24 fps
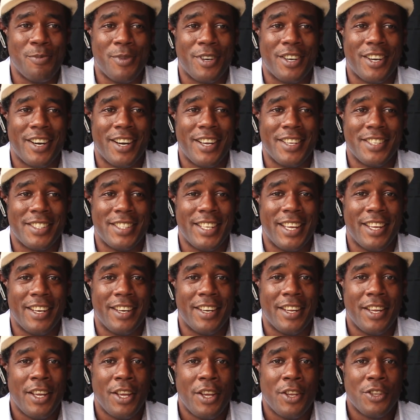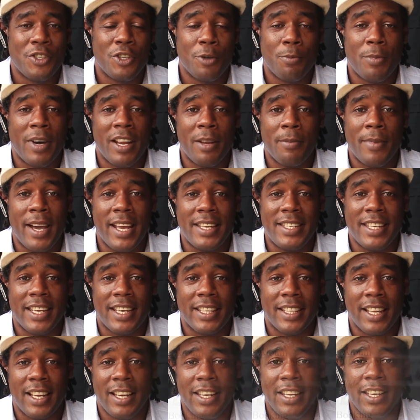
because then somebody might take it and